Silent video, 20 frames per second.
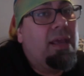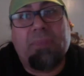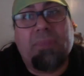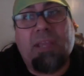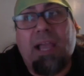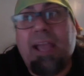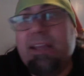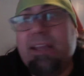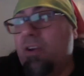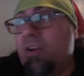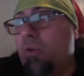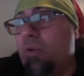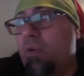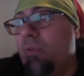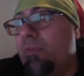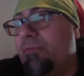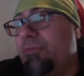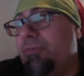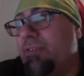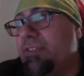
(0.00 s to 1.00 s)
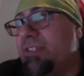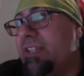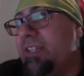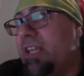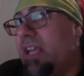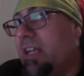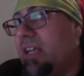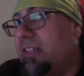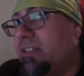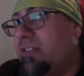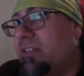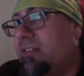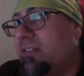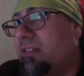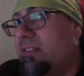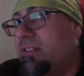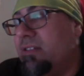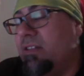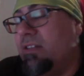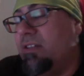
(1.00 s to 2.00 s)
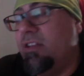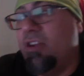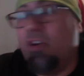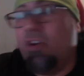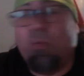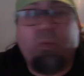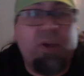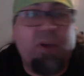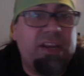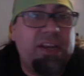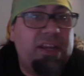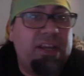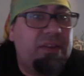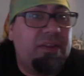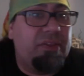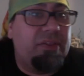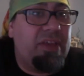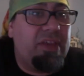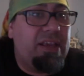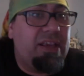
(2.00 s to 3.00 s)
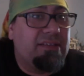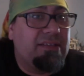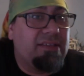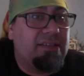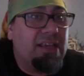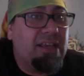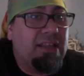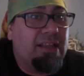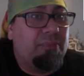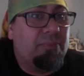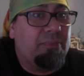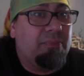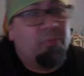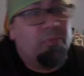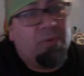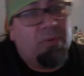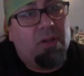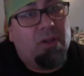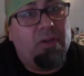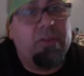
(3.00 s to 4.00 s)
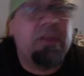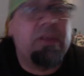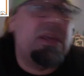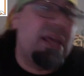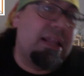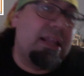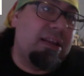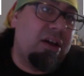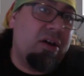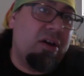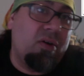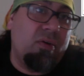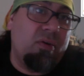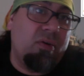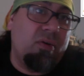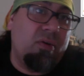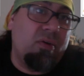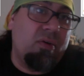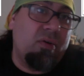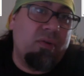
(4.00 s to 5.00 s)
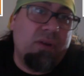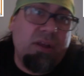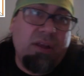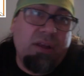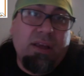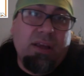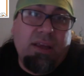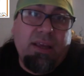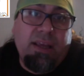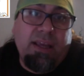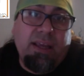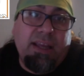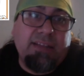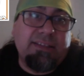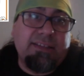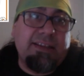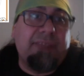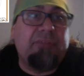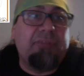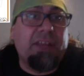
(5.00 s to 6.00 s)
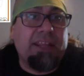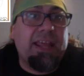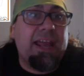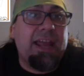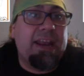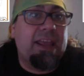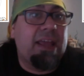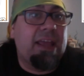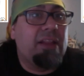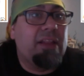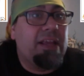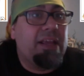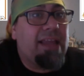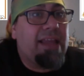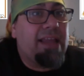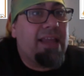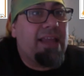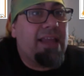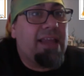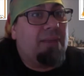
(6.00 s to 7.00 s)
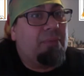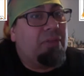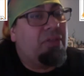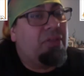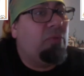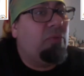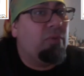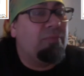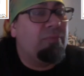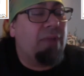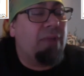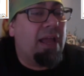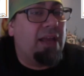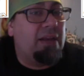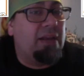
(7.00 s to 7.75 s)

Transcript: I don't foresee us, running things like the purple or the yellow and stuff like that again. Like, that type of thing would kind of